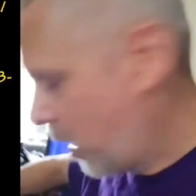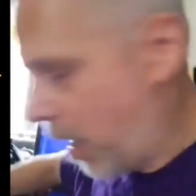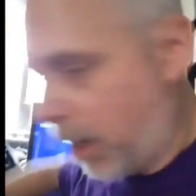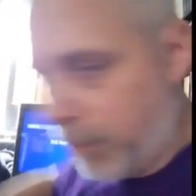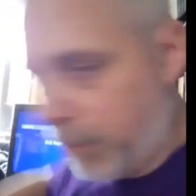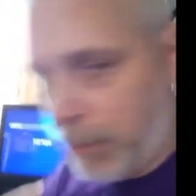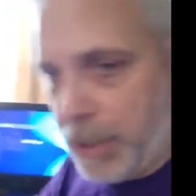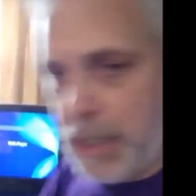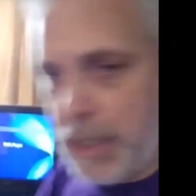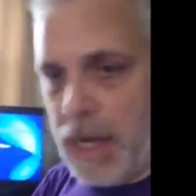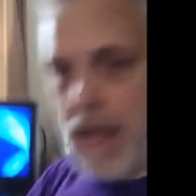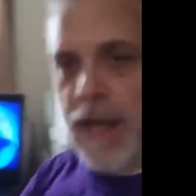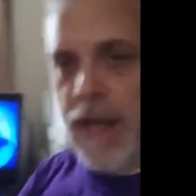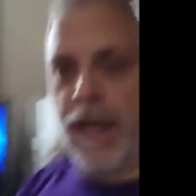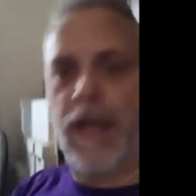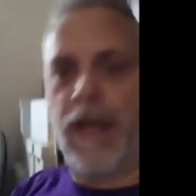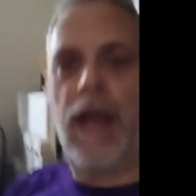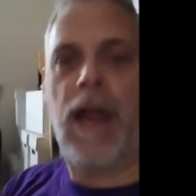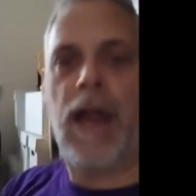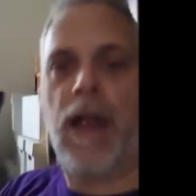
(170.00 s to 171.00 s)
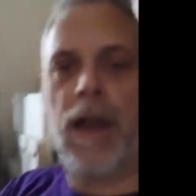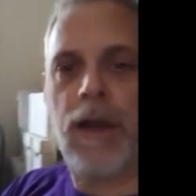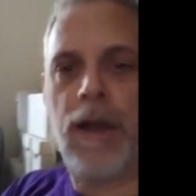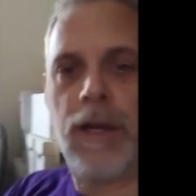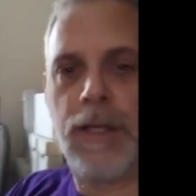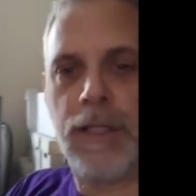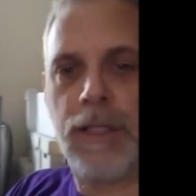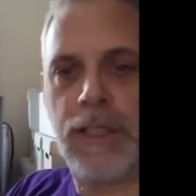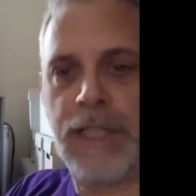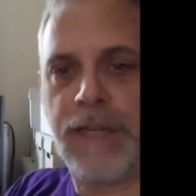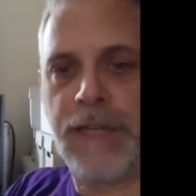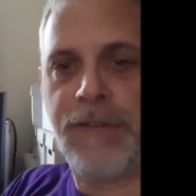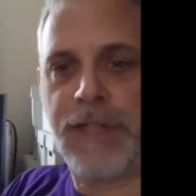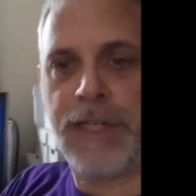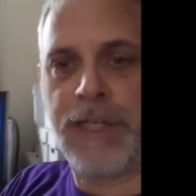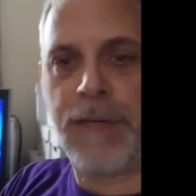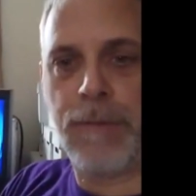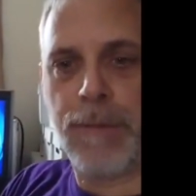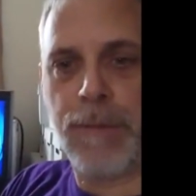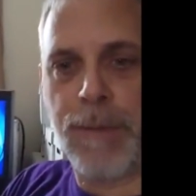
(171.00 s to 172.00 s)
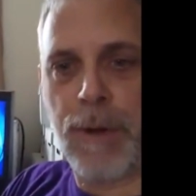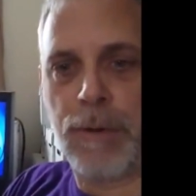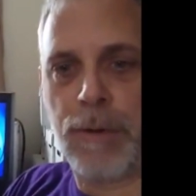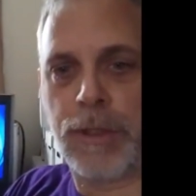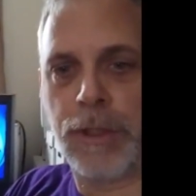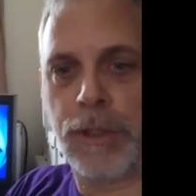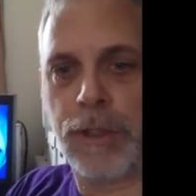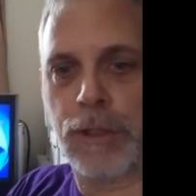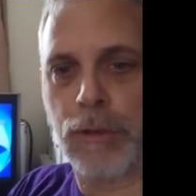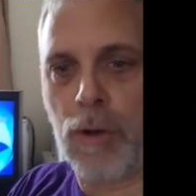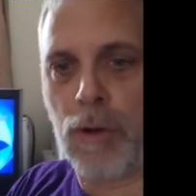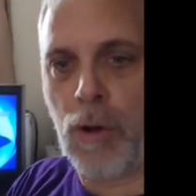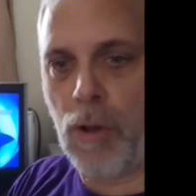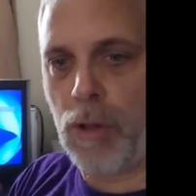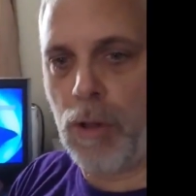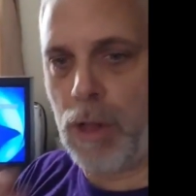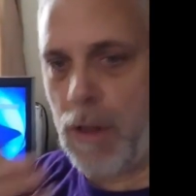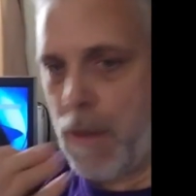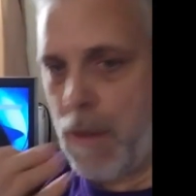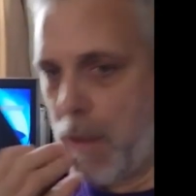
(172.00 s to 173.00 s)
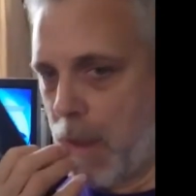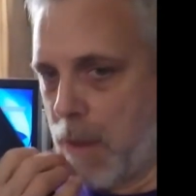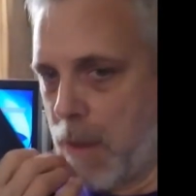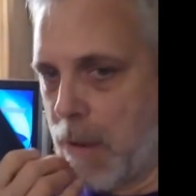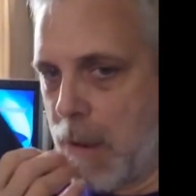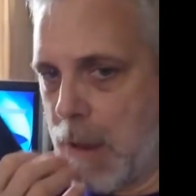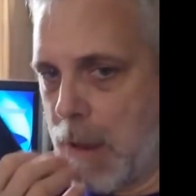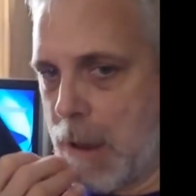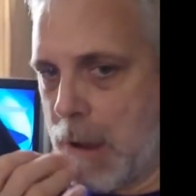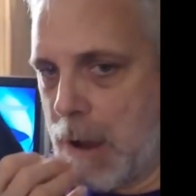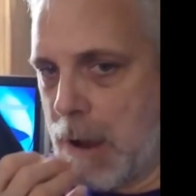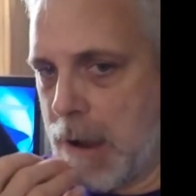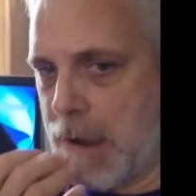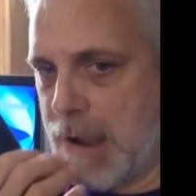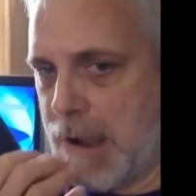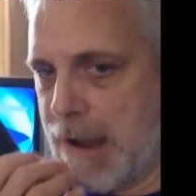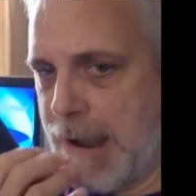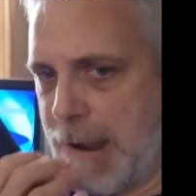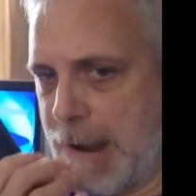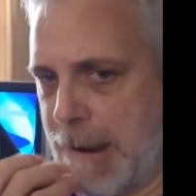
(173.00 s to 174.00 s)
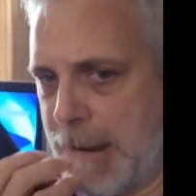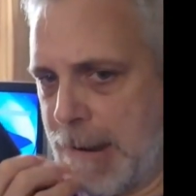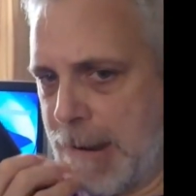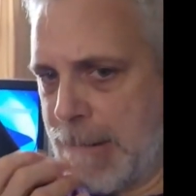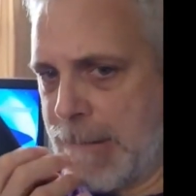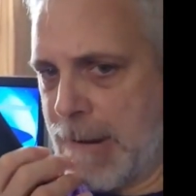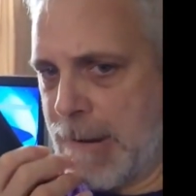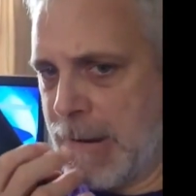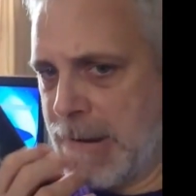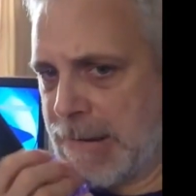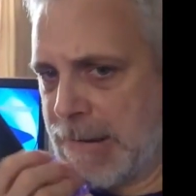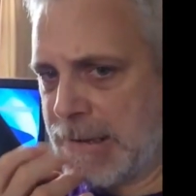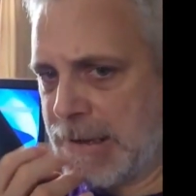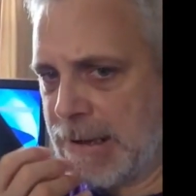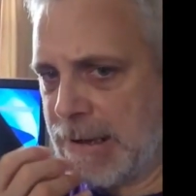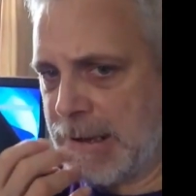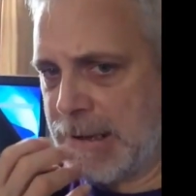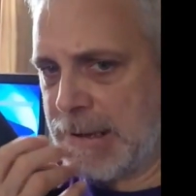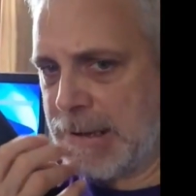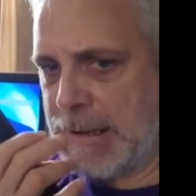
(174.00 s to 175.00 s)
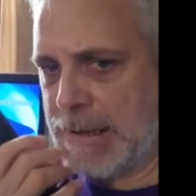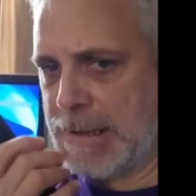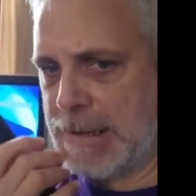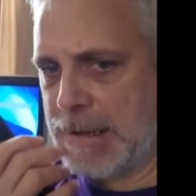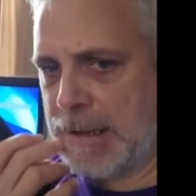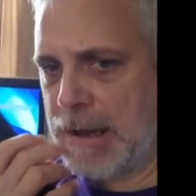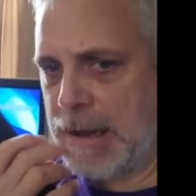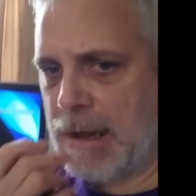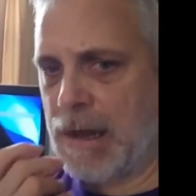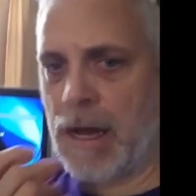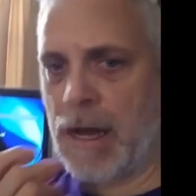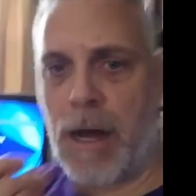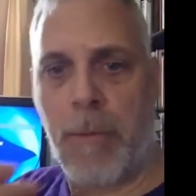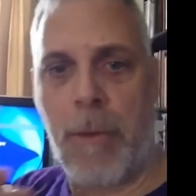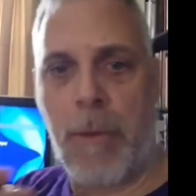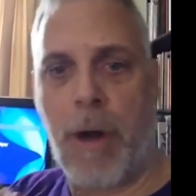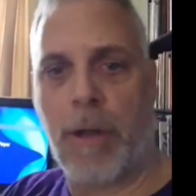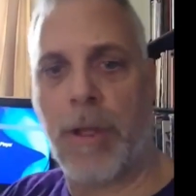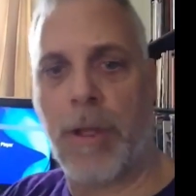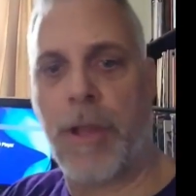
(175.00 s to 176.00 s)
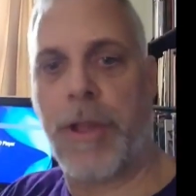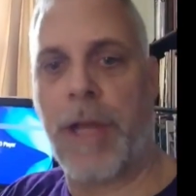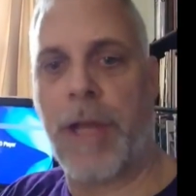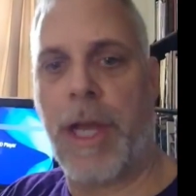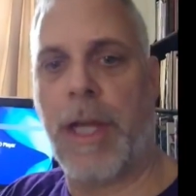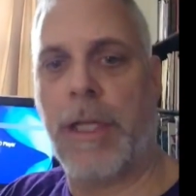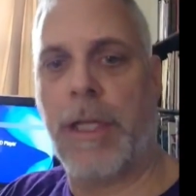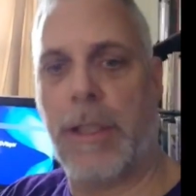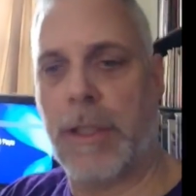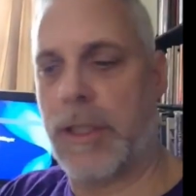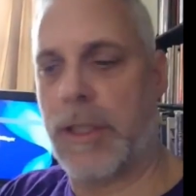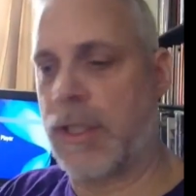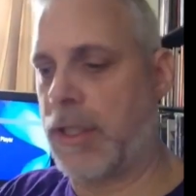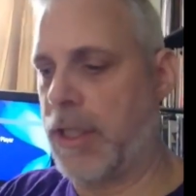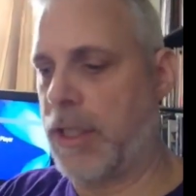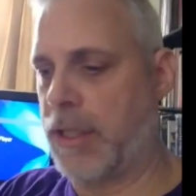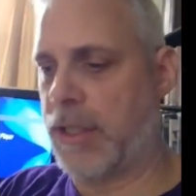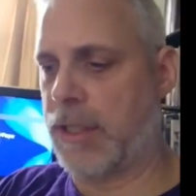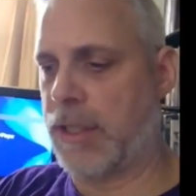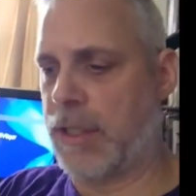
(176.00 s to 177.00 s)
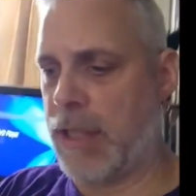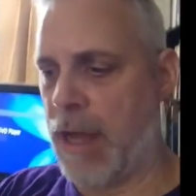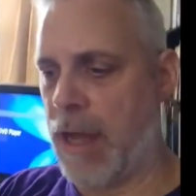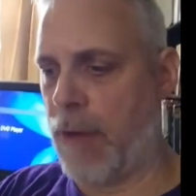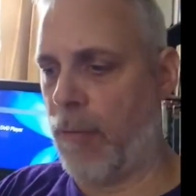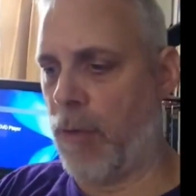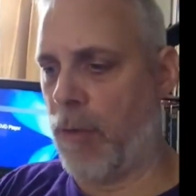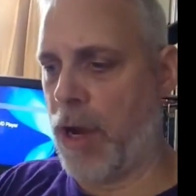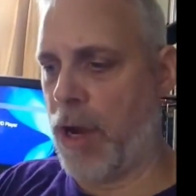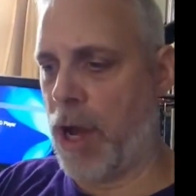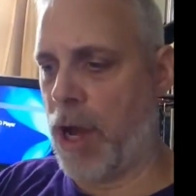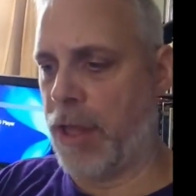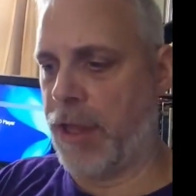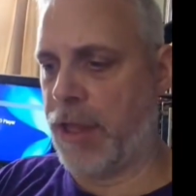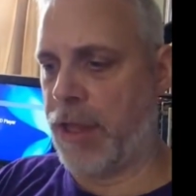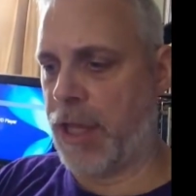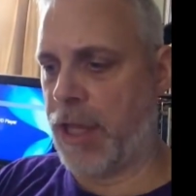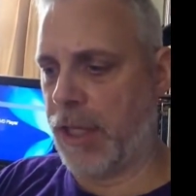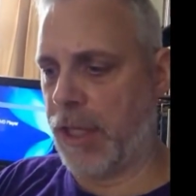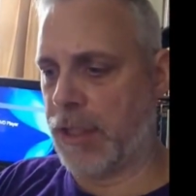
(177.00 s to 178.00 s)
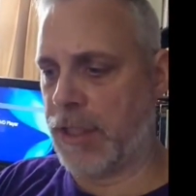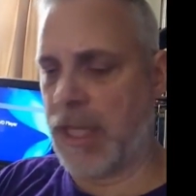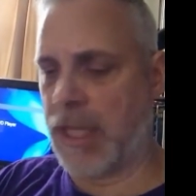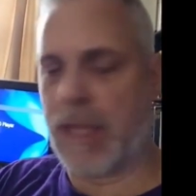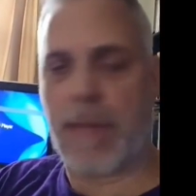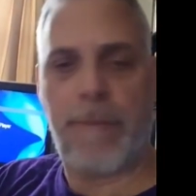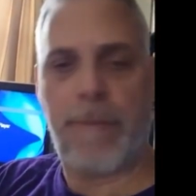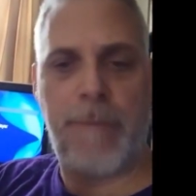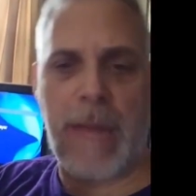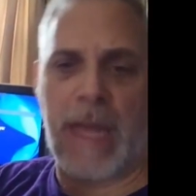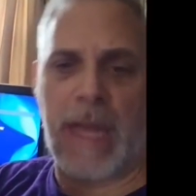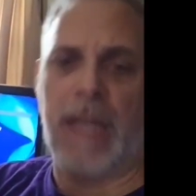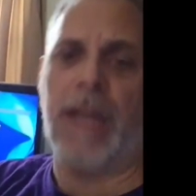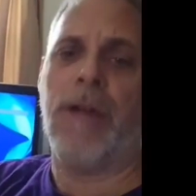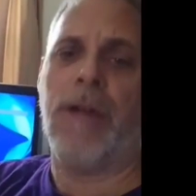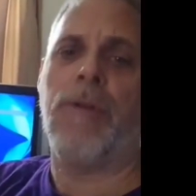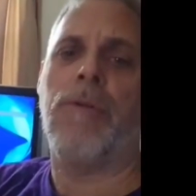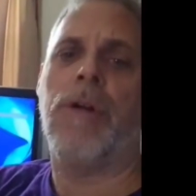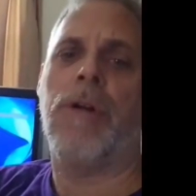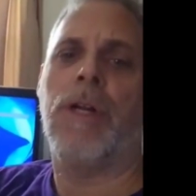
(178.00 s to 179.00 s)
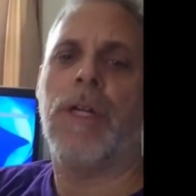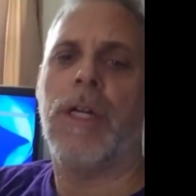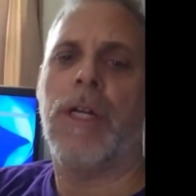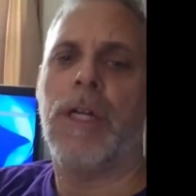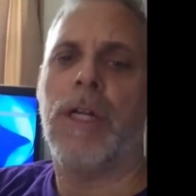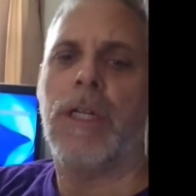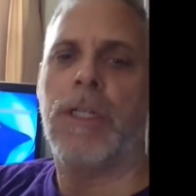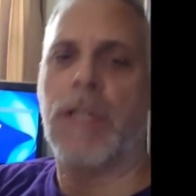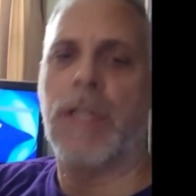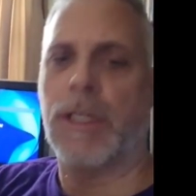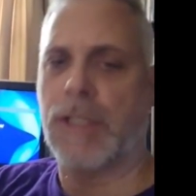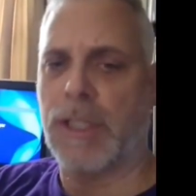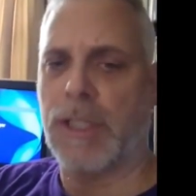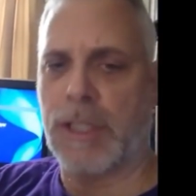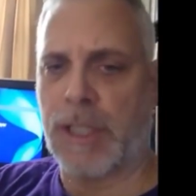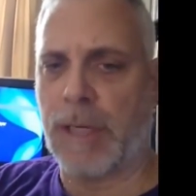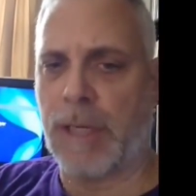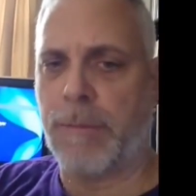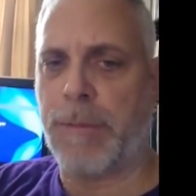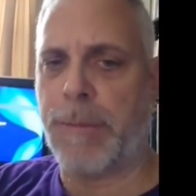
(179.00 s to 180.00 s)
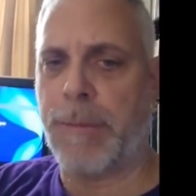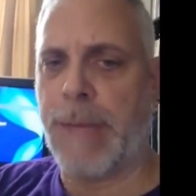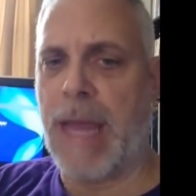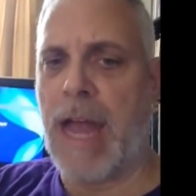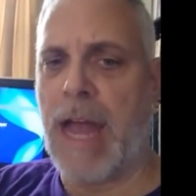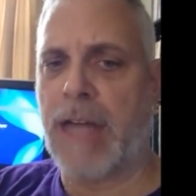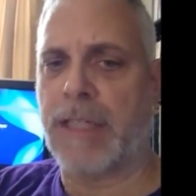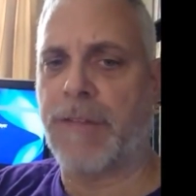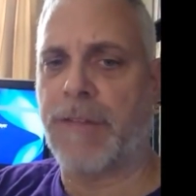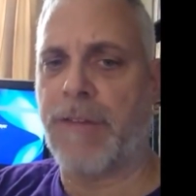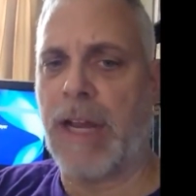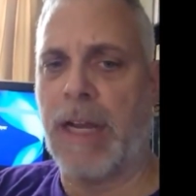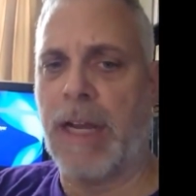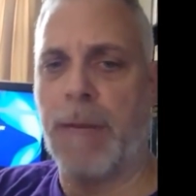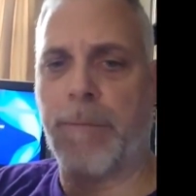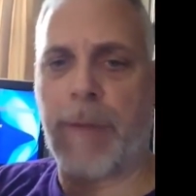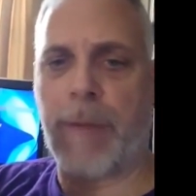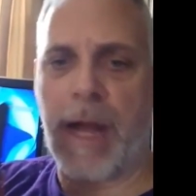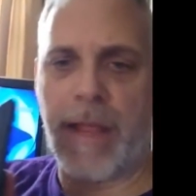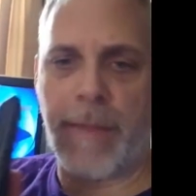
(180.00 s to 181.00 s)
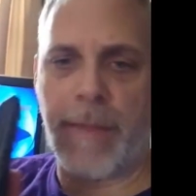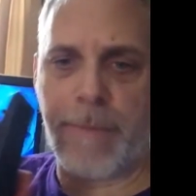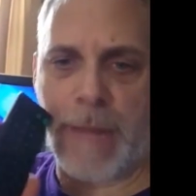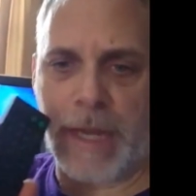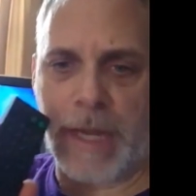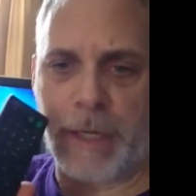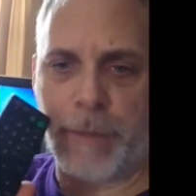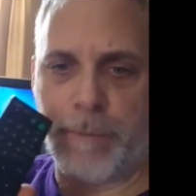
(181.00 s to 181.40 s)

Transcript: And we got our DVD remote control. Now, I'm noticing among the things, is that one odd thing is that the menu doesn't seem to be activating by the menu